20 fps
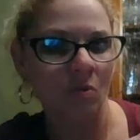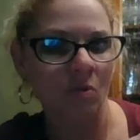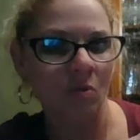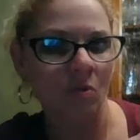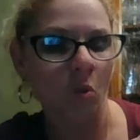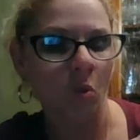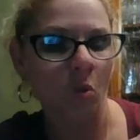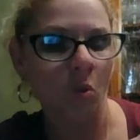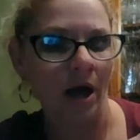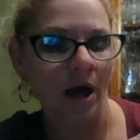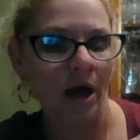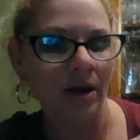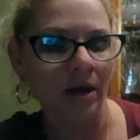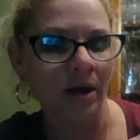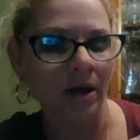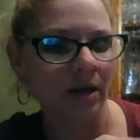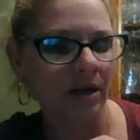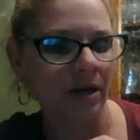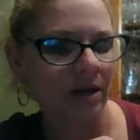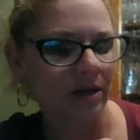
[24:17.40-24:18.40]

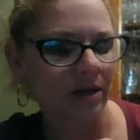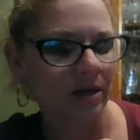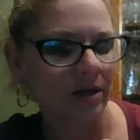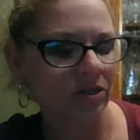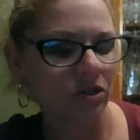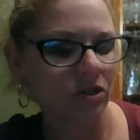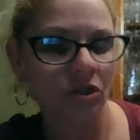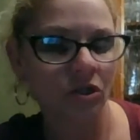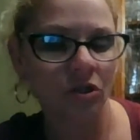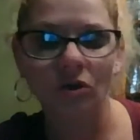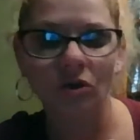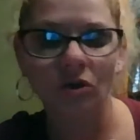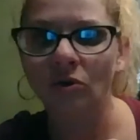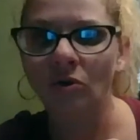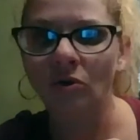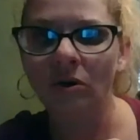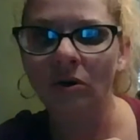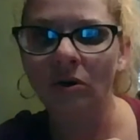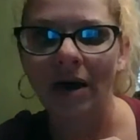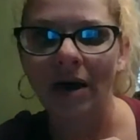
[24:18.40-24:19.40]
one,
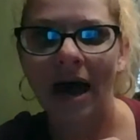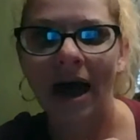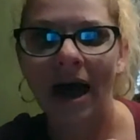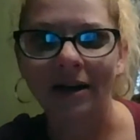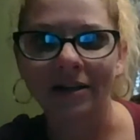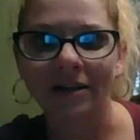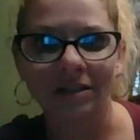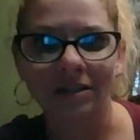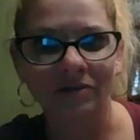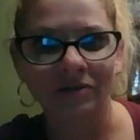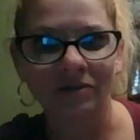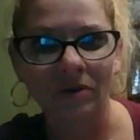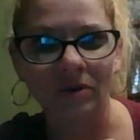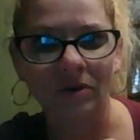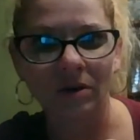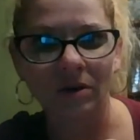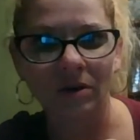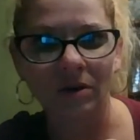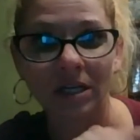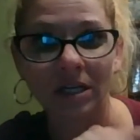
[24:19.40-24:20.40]
two active
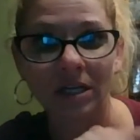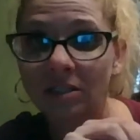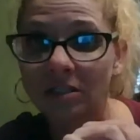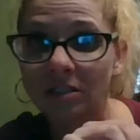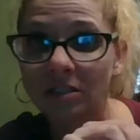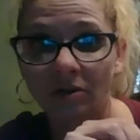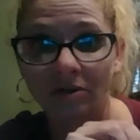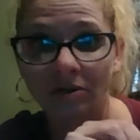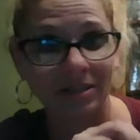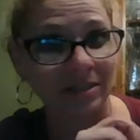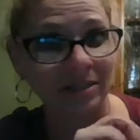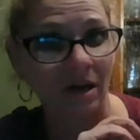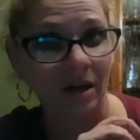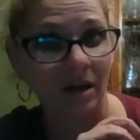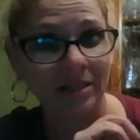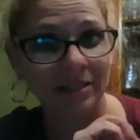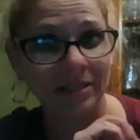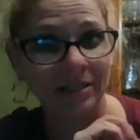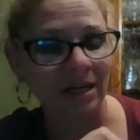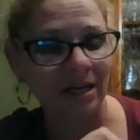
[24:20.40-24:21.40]
consultants, not
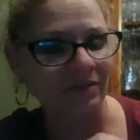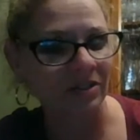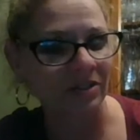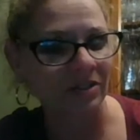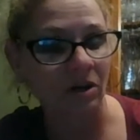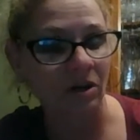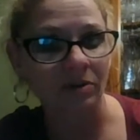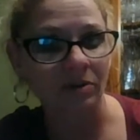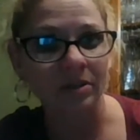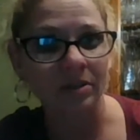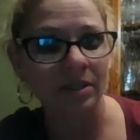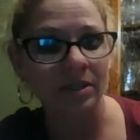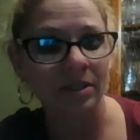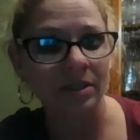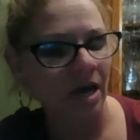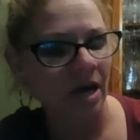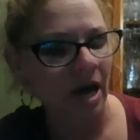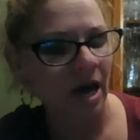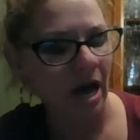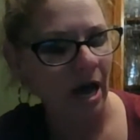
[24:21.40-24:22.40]
executive consultants.
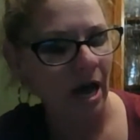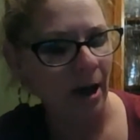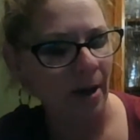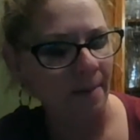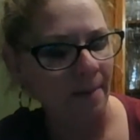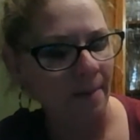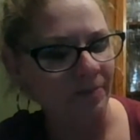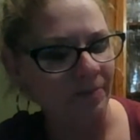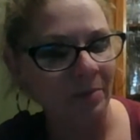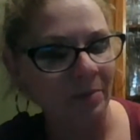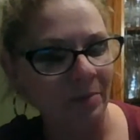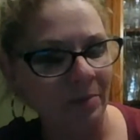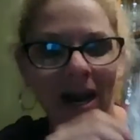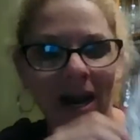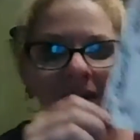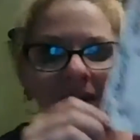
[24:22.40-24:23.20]
Um, but I